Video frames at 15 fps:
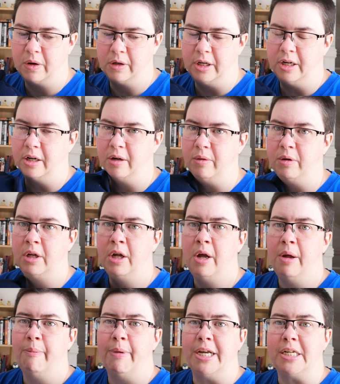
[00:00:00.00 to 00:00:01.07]
you know,
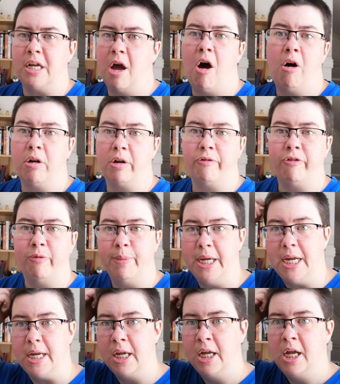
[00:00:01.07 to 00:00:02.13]
makes it harder for
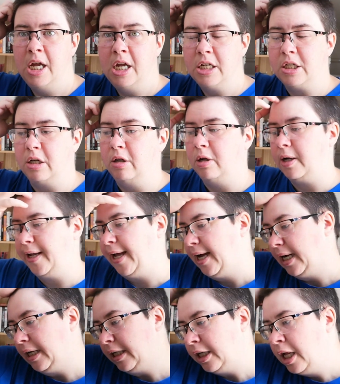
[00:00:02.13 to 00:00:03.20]
me to look
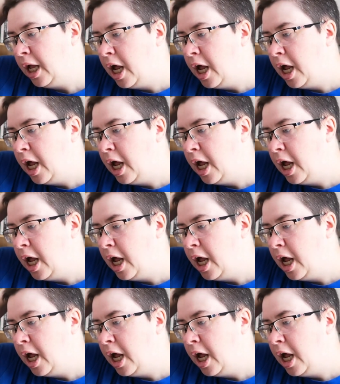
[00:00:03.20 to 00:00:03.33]
at.